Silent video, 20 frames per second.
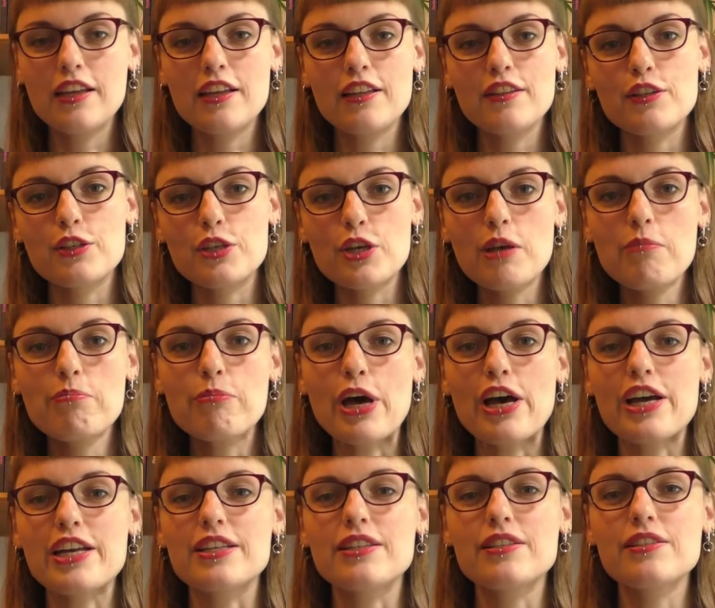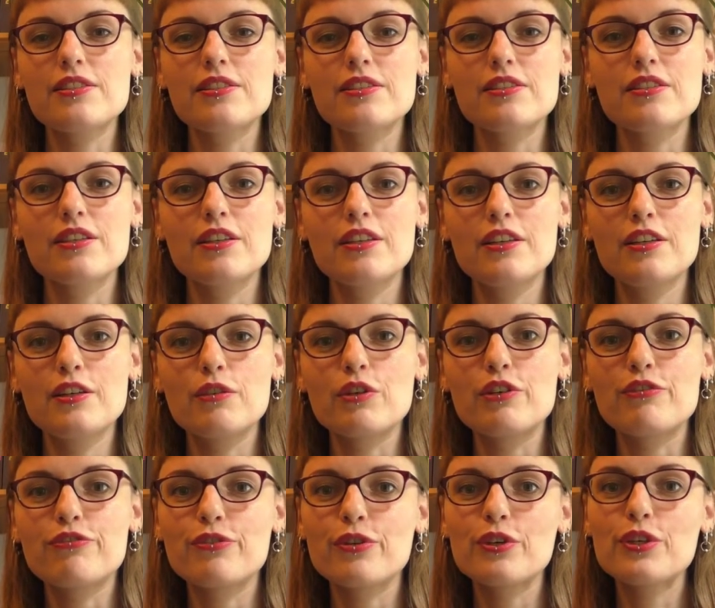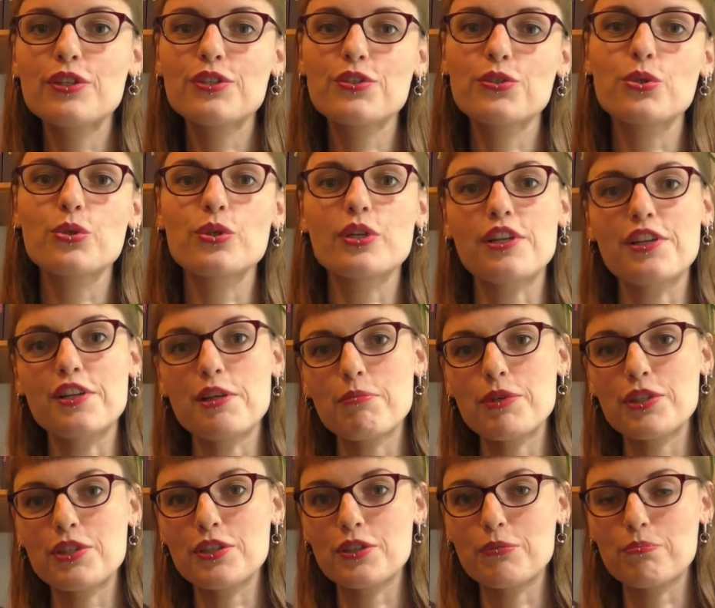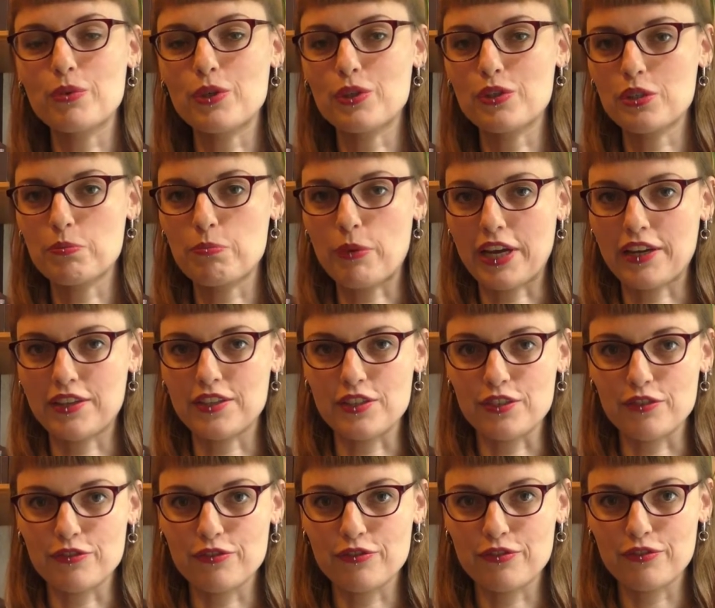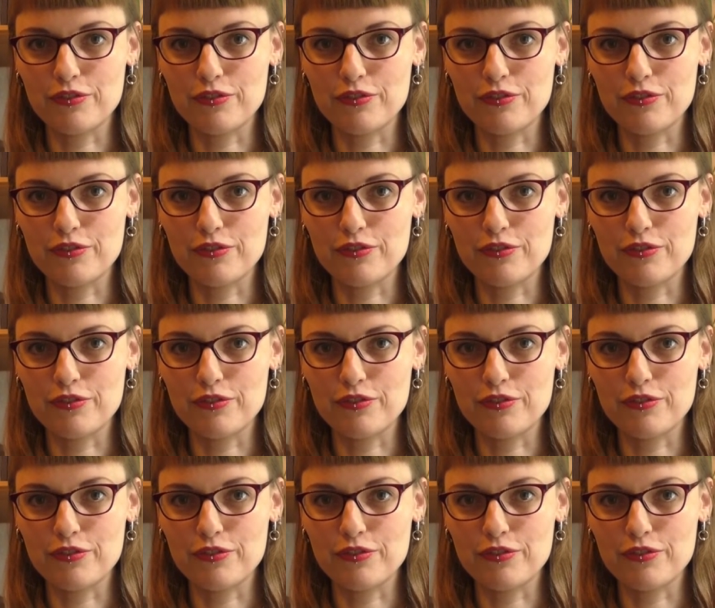The term bias refers to a limited perspective.